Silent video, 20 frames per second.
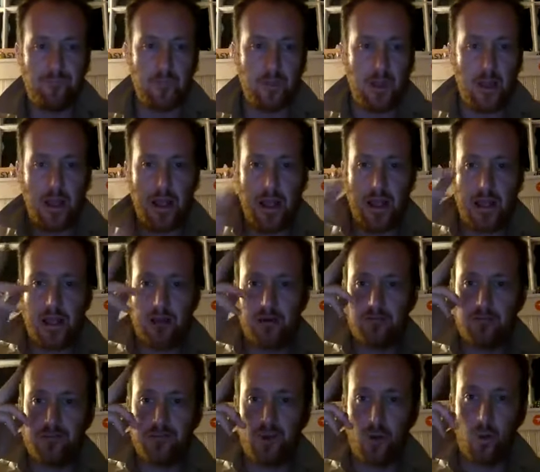
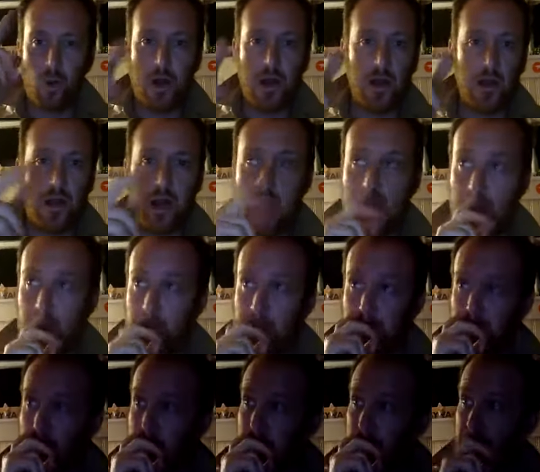And so while
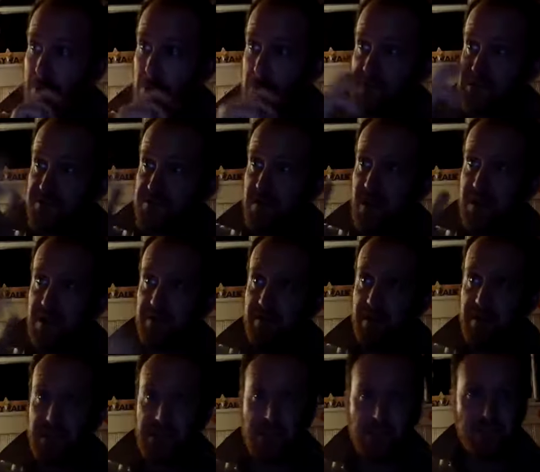I respect
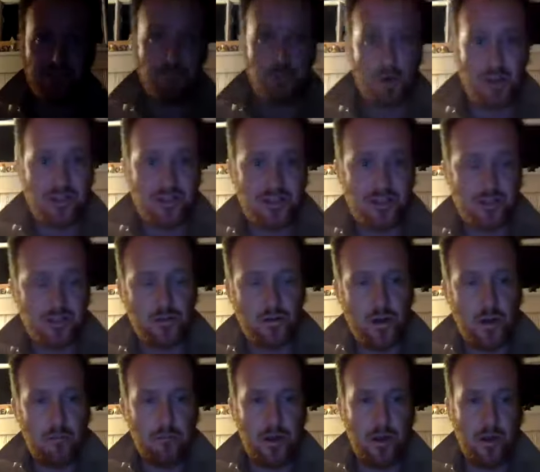that he is President
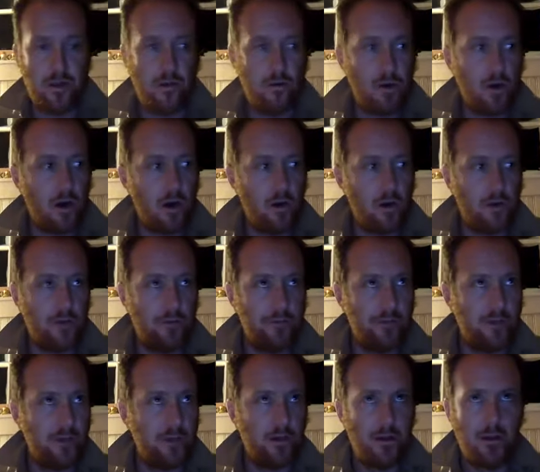Trump, I don't call him
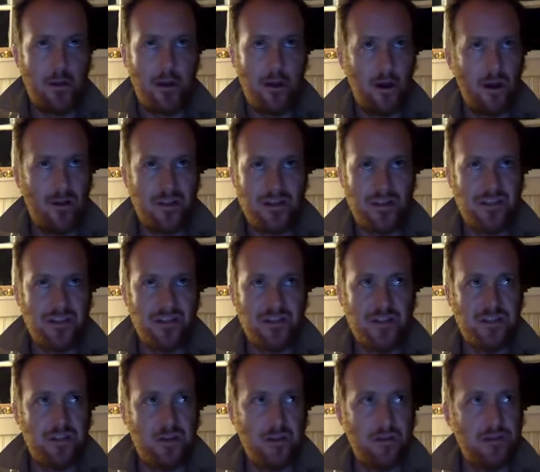all these
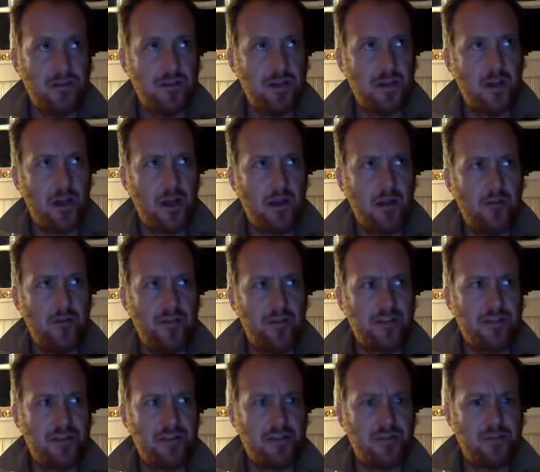insults. I don't think
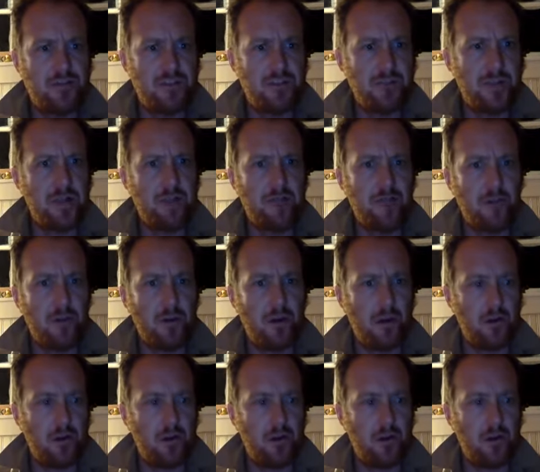that's respectful.